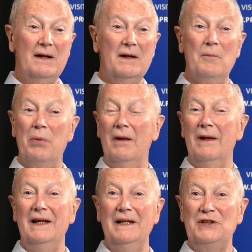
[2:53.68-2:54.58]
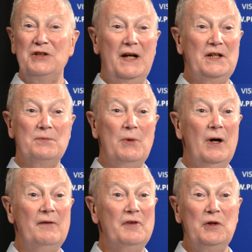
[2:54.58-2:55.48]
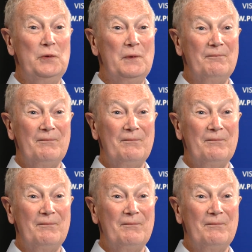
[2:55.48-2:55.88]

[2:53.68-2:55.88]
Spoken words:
completely changed my view.